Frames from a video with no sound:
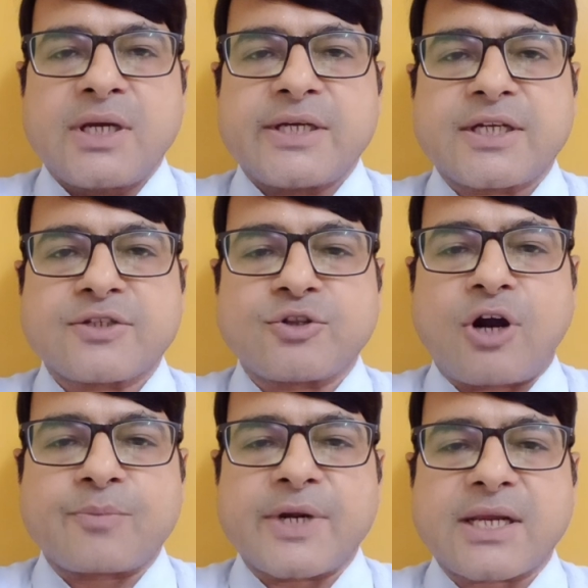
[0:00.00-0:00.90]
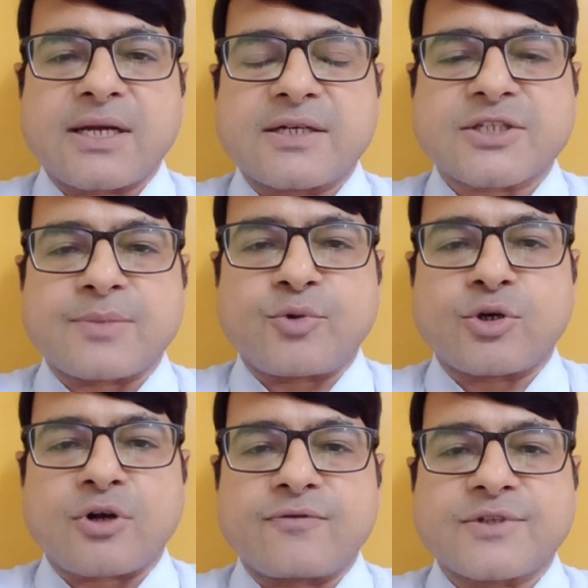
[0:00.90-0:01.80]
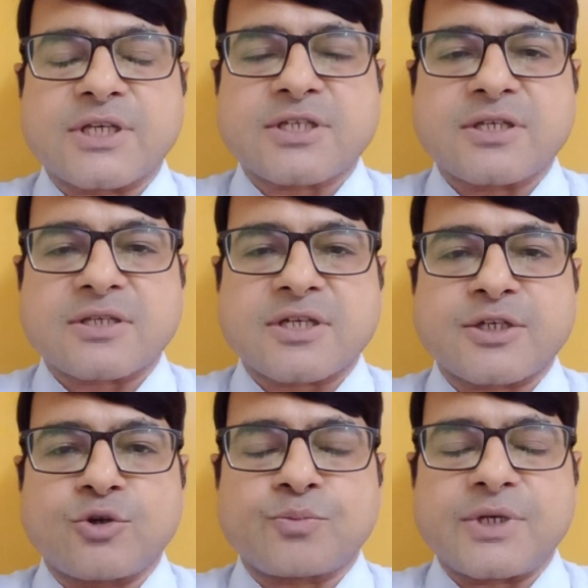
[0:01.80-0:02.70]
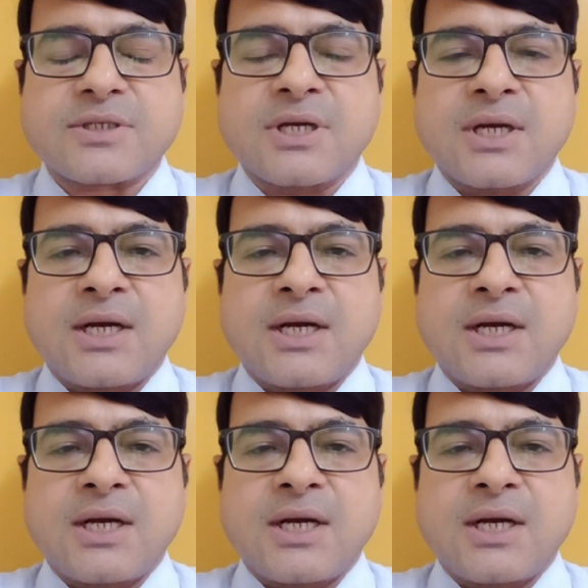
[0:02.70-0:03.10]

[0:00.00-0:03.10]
It is not breaking its support of 60-62 rupees.